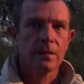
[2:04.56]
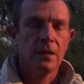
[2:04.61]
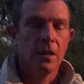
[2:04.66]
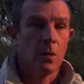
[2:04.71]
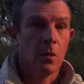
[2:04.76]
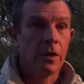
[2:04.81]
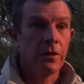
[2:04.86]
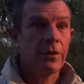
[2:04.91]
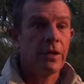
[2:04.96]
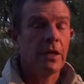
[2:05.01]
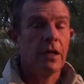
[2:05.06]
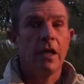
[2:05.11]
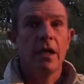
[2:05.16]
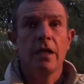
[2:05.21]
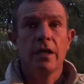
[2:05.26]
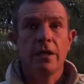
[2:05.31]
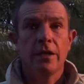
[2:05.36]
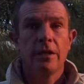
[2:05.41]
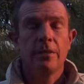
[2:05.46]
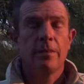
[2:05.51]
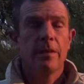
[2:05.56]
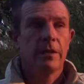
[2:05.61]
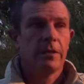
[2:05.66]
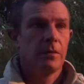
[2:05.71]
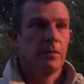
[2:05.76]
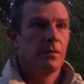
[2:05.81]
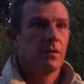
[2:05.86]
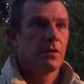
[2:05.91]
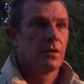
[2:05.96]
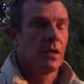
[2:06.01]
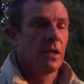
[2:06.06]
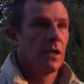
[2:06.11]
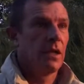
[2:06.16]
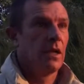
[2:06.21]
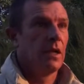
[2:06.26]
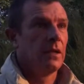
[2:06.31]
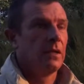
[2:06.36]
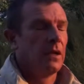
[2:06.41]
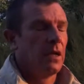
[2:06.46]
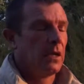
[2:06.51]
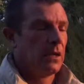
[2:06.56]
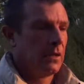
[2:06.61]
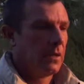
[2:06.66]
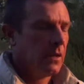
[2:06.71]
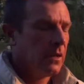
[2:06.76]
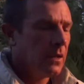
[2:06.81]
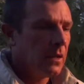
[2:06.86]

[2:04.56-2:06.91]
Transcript: One thing I heard about the Maasai,